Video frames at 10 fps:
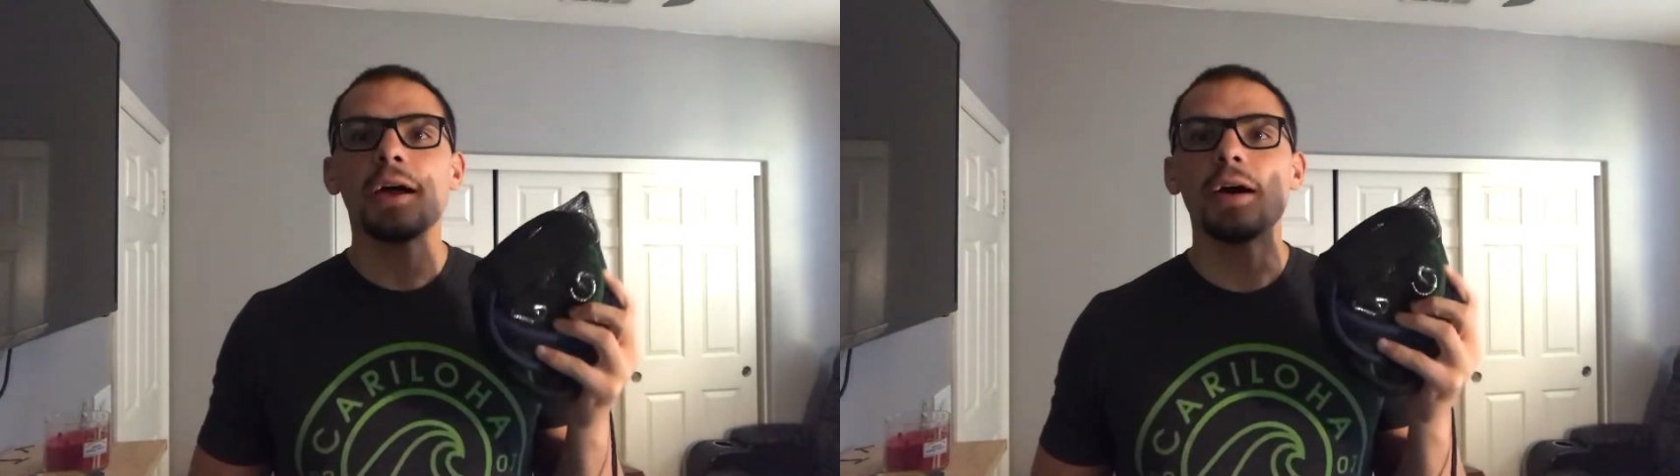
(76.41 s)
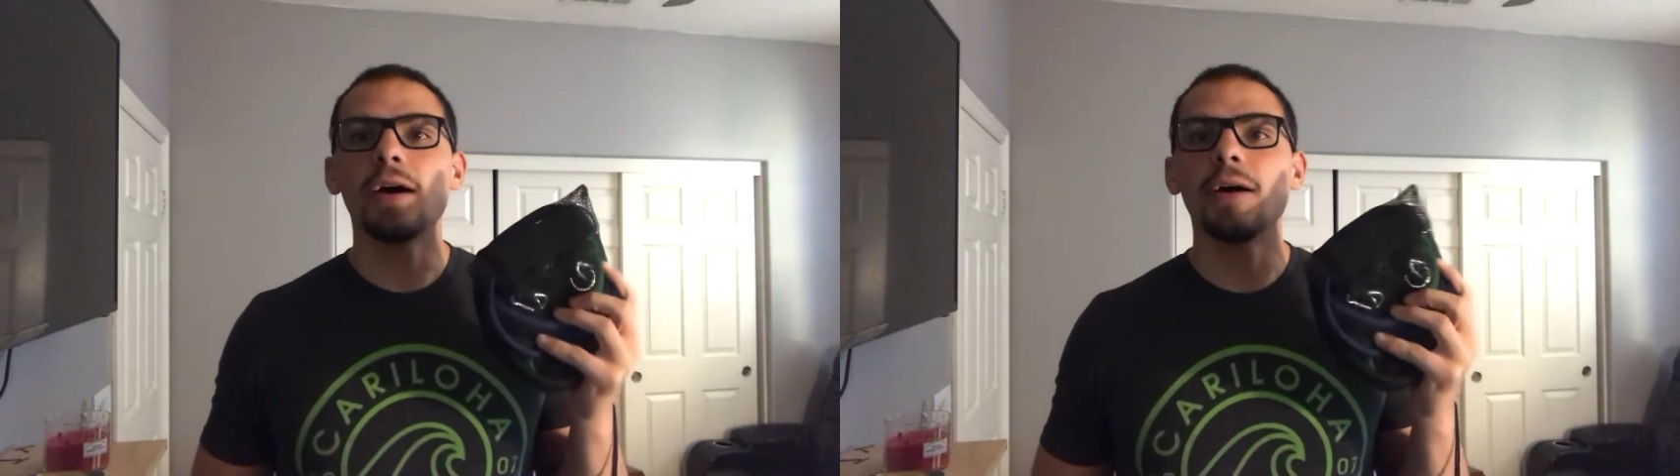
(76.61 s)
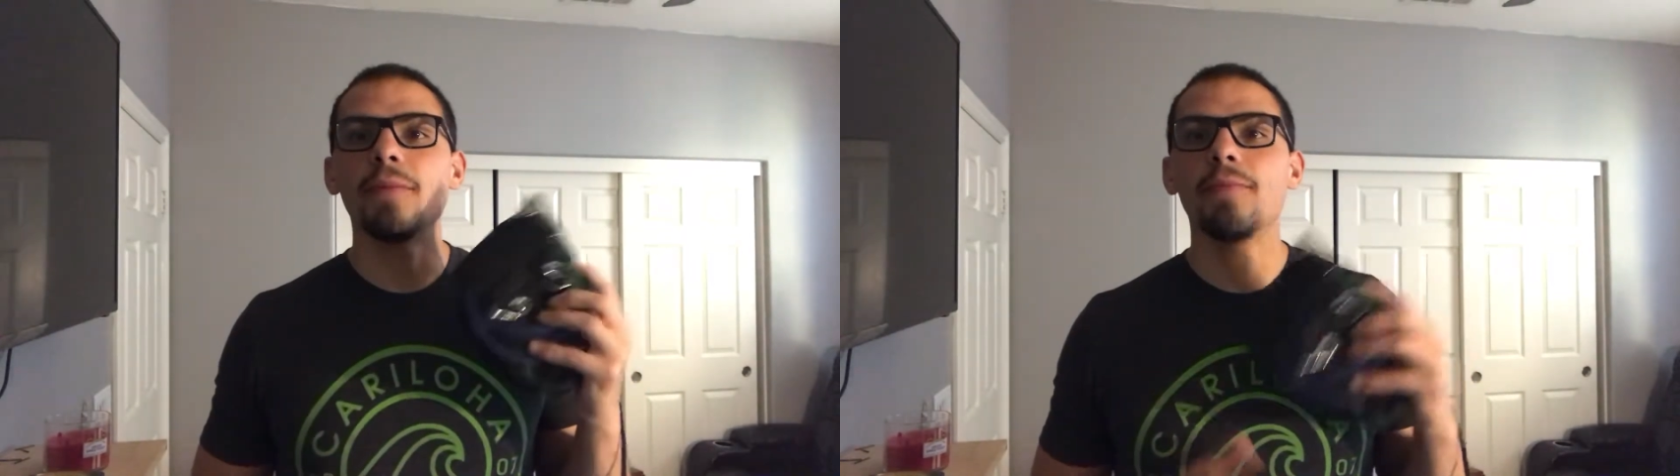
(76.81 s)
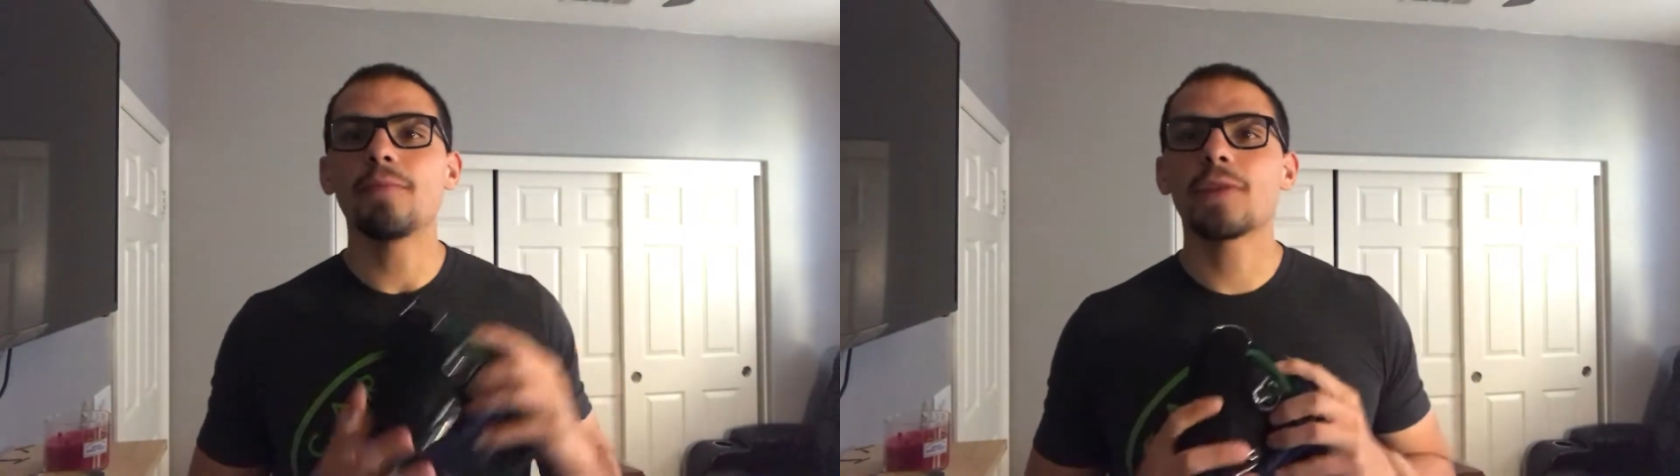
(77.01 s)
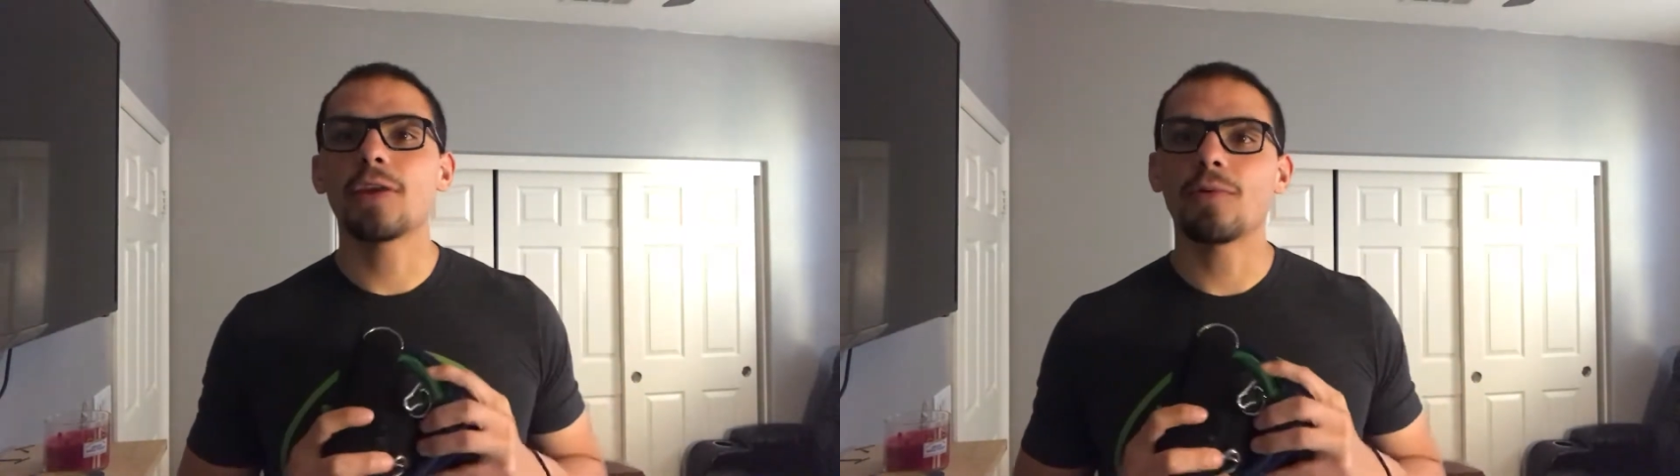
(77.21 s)

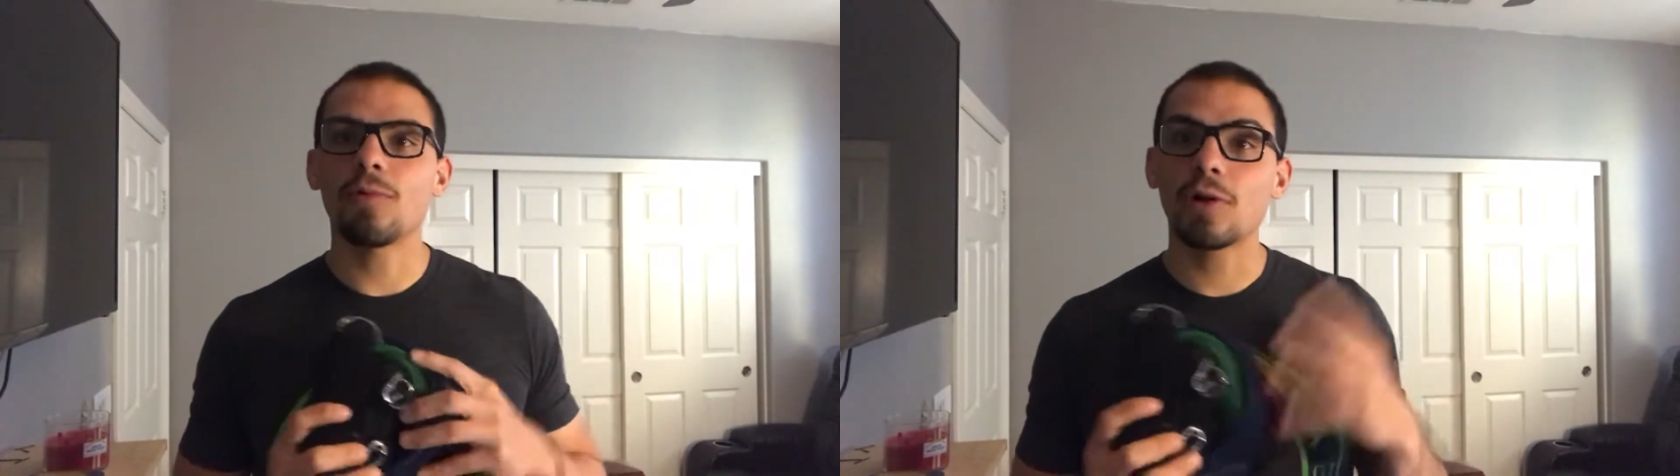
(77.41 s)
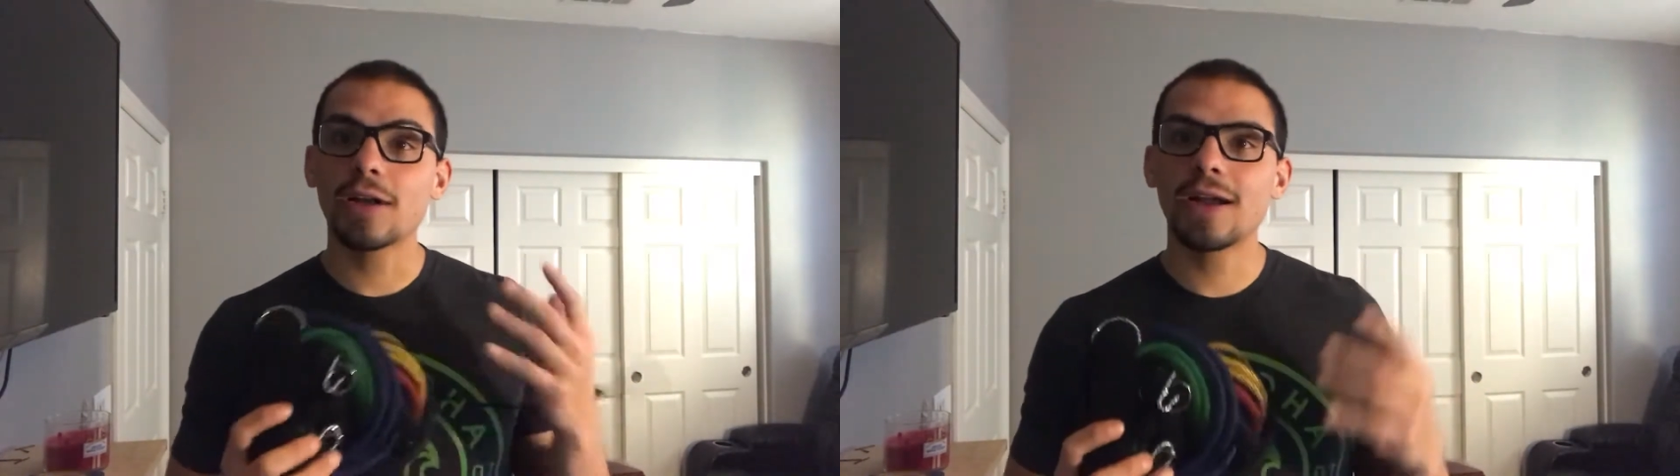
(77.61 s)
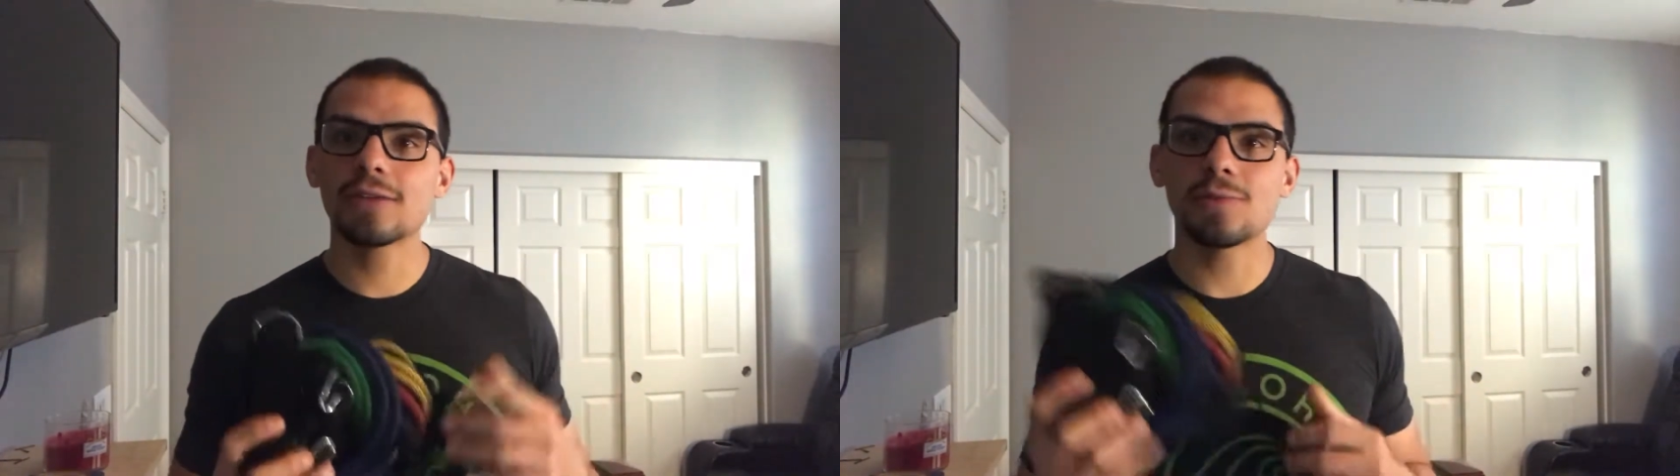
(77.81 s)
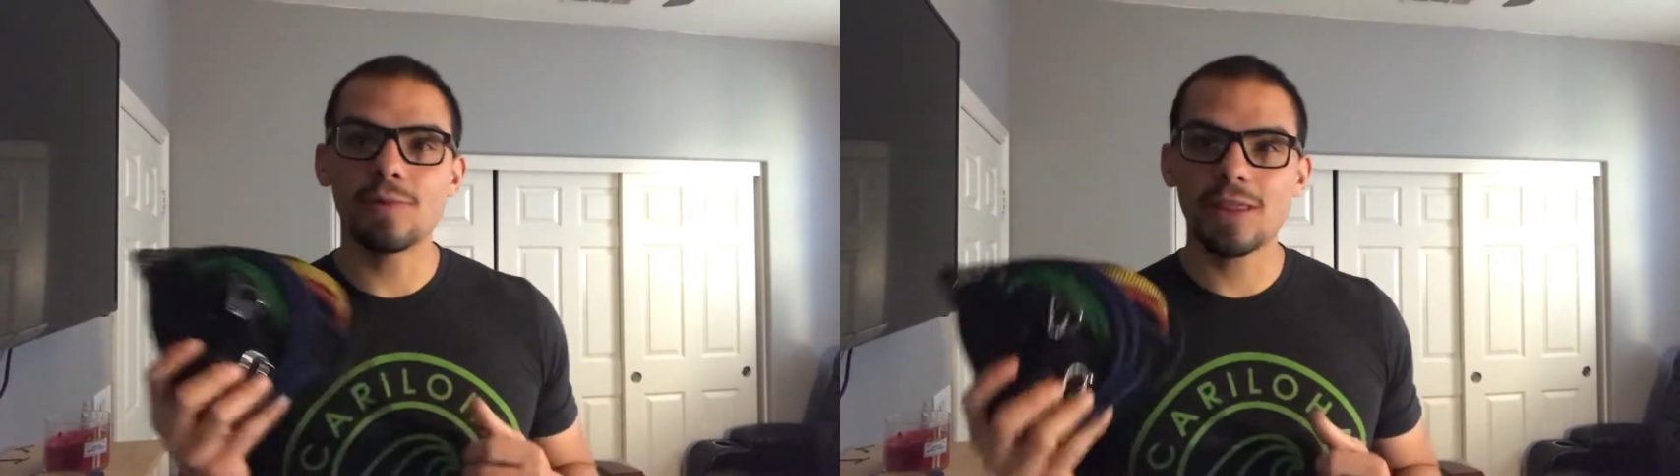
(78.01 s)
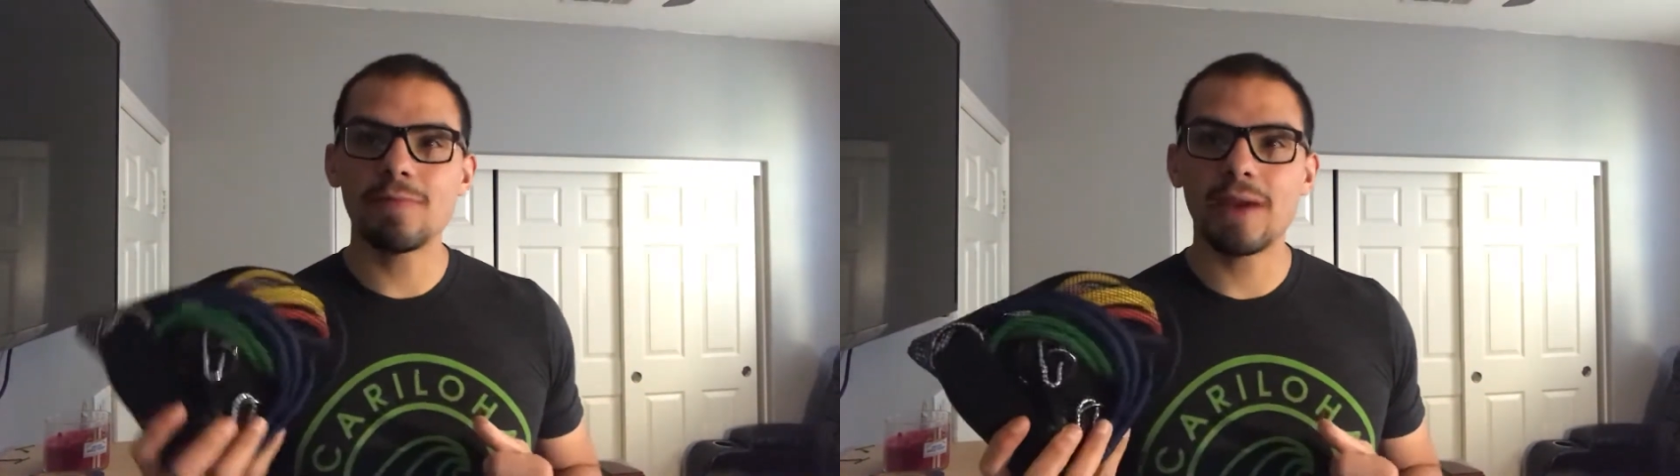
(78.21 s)
your workouts
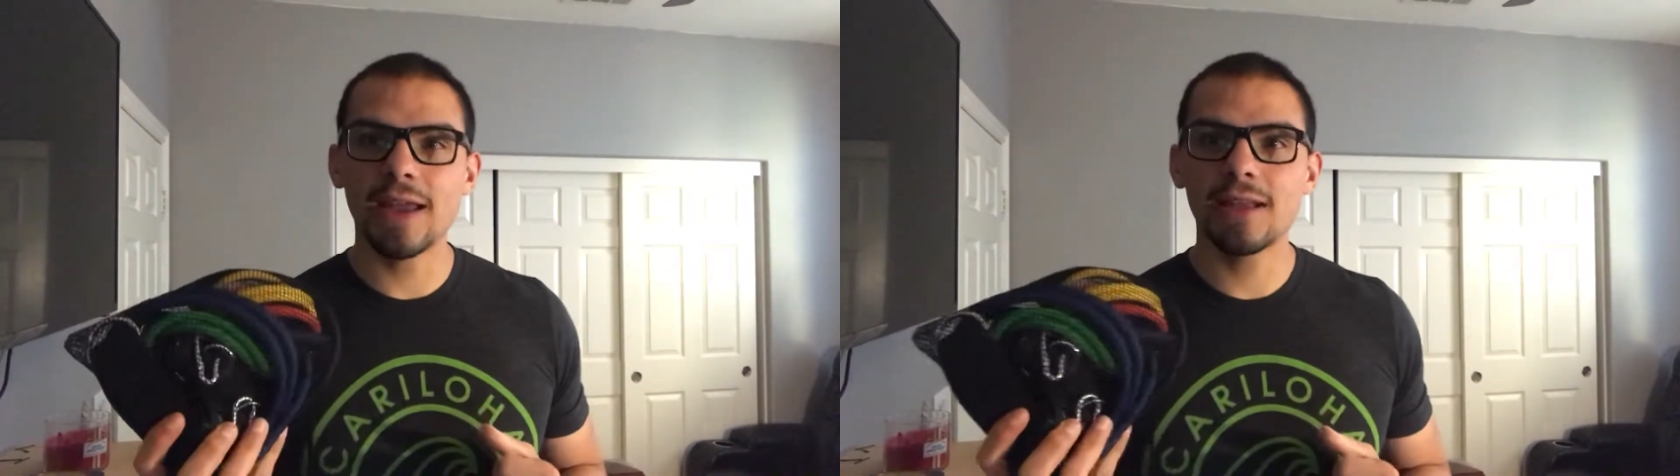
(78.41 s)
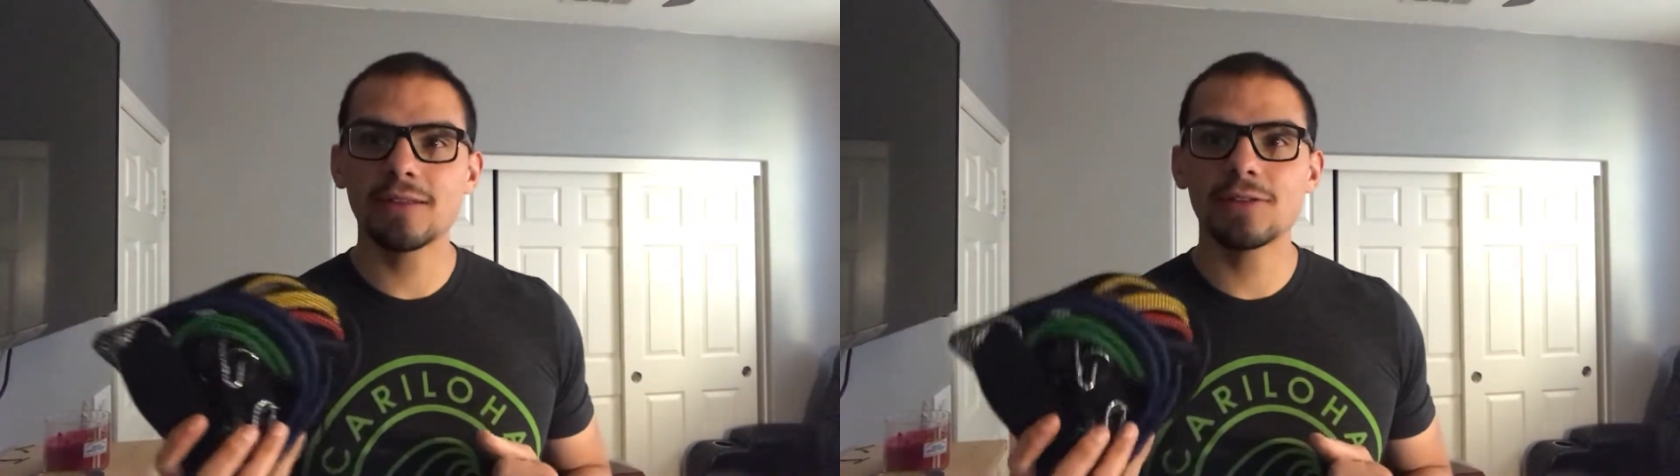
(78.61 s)
with bands.